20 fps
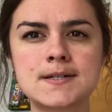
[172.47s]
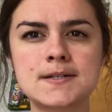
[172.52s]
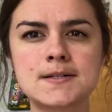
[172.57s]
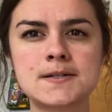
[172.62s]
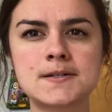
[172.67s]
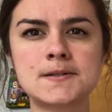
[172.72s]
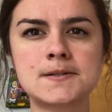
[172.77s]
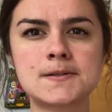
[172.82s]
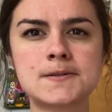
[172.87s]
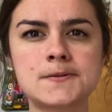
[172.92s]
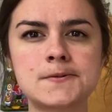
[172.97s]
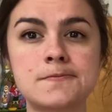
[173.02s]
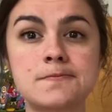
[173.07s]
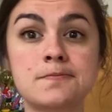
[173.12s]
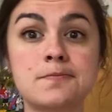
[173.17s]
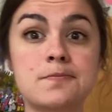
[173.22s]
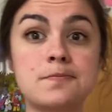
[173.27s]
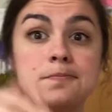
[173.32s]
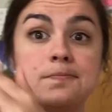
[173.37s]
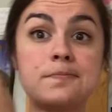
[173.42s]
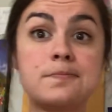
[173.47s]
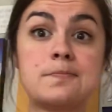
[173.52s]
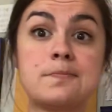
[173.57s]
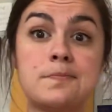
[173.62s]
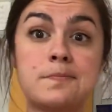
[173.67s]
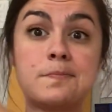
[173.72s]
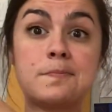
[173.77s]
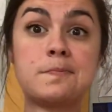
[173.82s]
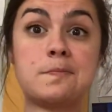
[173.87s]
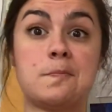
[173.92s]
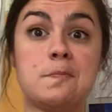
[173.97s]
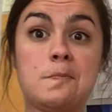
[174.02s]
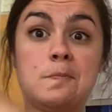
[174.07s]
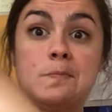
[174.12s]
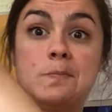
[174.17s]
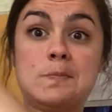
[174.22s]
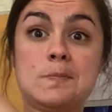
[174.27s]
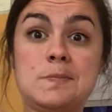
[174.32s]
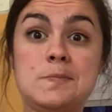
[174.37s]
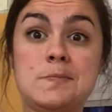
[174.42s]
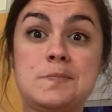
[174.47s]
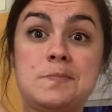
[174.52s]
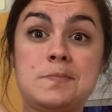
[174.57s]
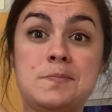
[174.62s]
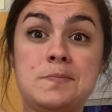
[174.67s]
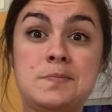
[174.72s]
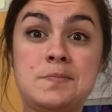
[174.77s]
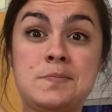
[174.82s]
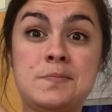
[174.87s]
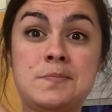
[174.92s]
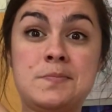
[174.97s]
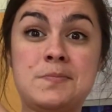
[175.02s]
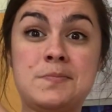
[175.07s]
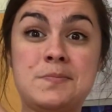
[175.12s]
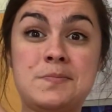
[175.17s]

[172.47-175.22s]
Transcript: (no one is talking)